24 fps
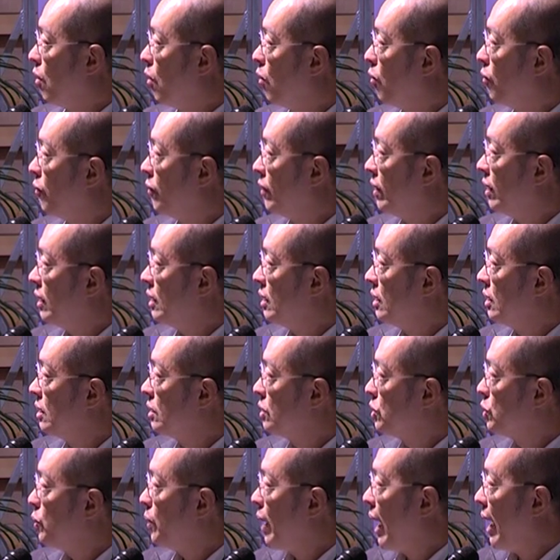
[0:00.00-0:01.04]

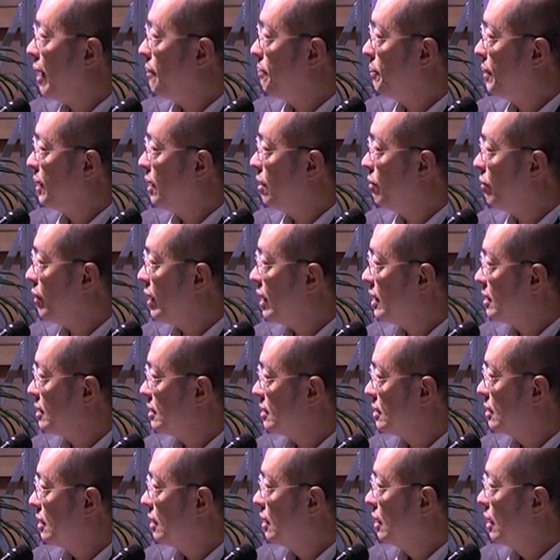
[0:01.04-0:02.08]
over 2 end periods.